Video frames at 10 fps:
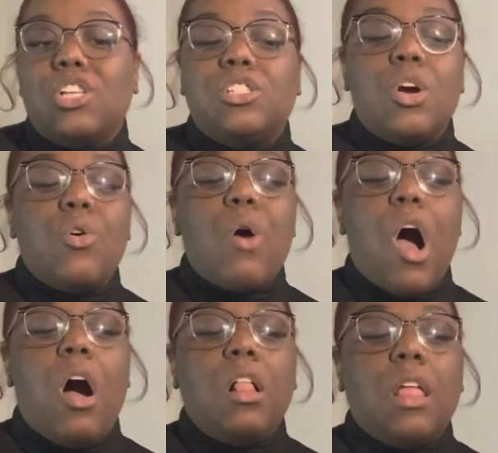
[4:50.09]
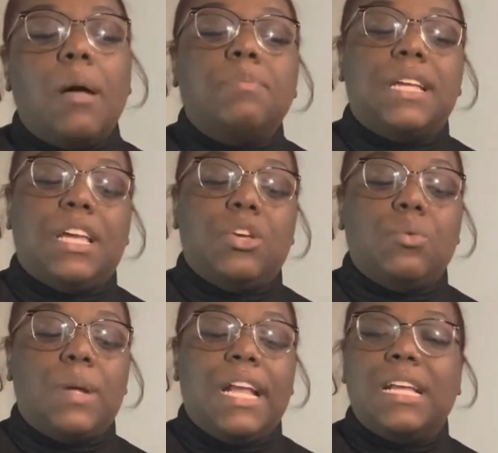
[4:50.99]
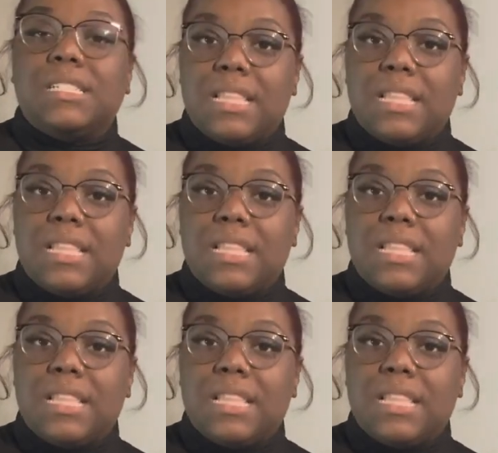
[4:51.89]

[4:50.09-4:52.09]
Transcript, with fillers: So I'll update you when I get to